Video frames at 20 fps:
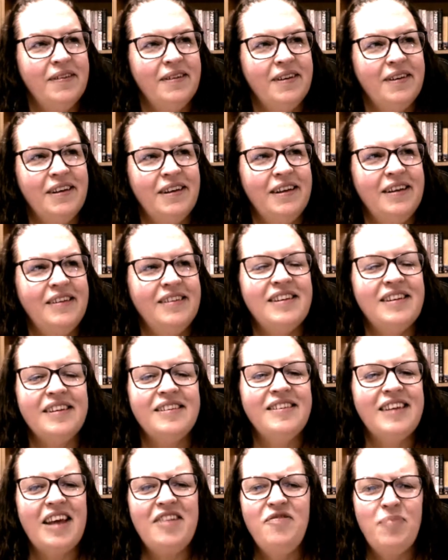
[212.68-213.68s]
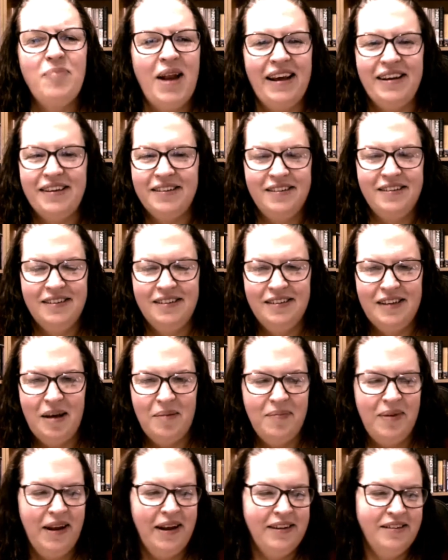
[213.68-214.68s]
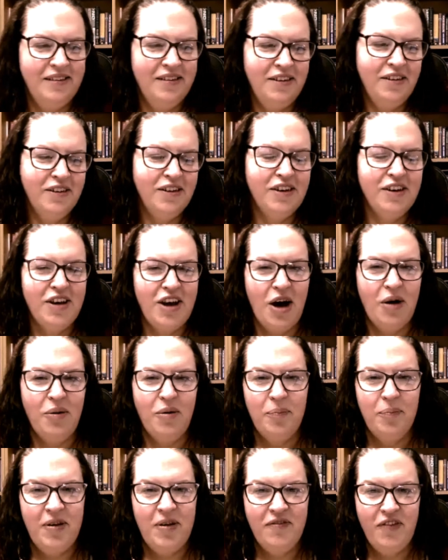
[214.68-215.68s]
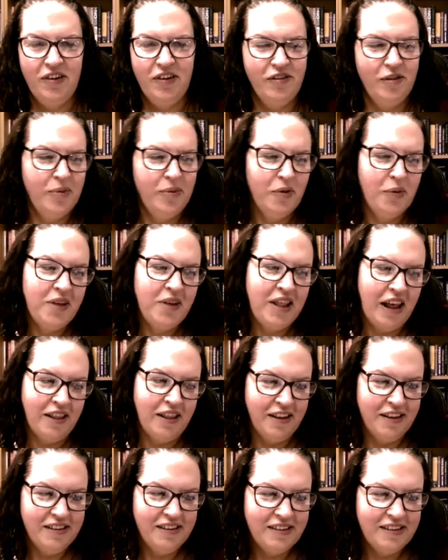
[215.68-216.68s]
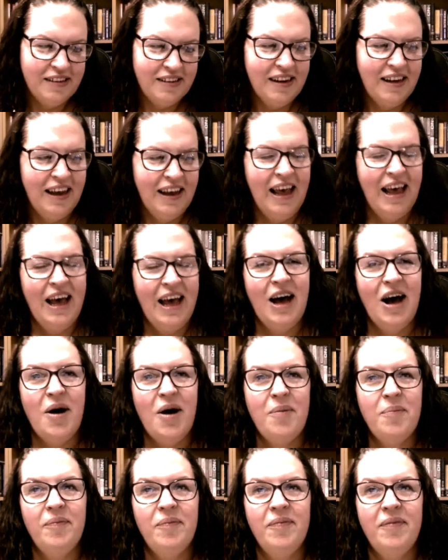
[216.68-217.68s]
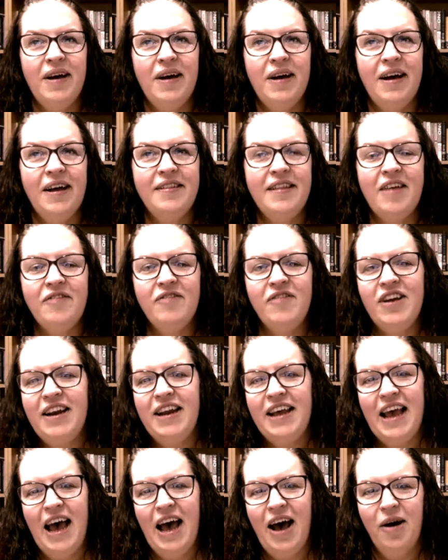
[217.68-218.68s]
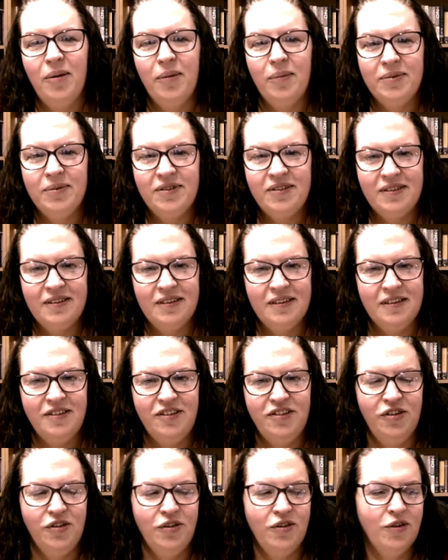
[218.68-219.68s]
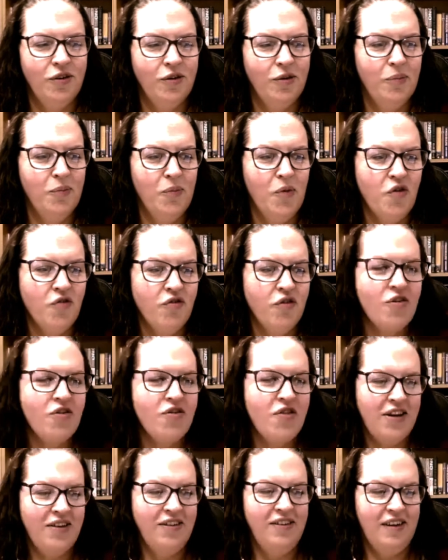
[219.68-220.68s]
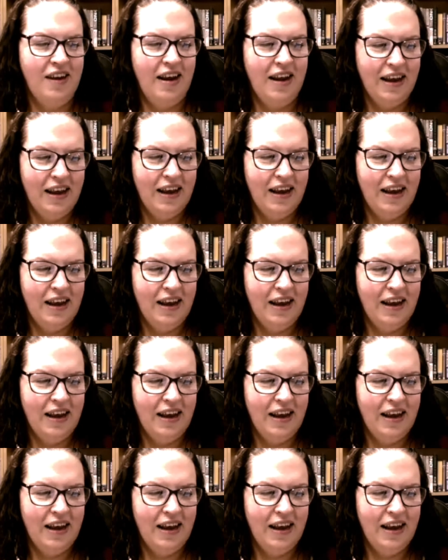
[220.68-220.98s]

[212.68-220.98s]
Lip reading: It's that safe place. It's that place that you can go and be vulnerable with others. And that really helps as you're more authentic.